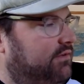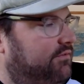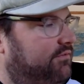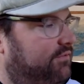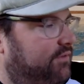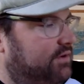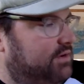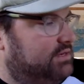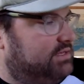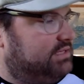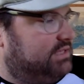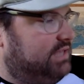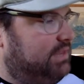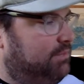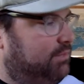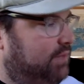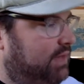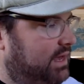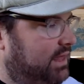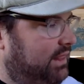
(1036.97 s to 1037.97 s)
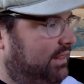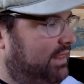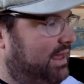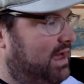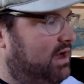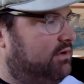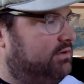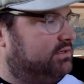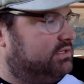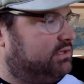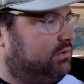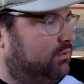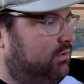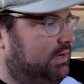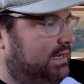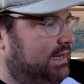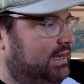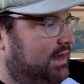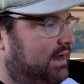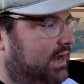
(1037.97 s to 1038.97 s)
First they play a loud
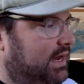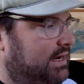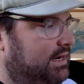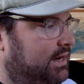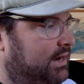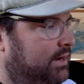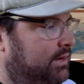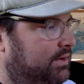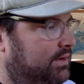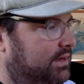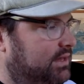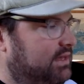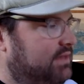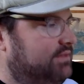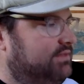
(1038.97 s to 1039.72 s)
squeaky high note,